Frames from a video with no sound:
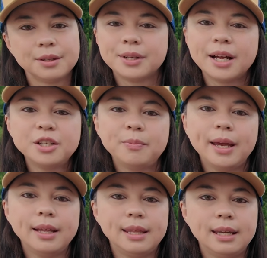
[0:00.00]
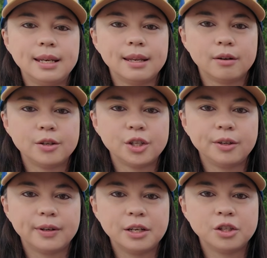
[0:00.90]
So Dodge made the third
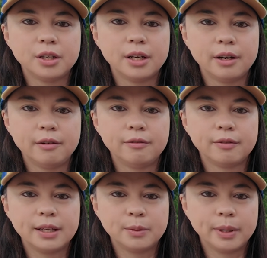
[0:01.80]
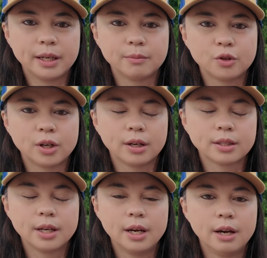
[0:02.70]
generation of its pickup trucks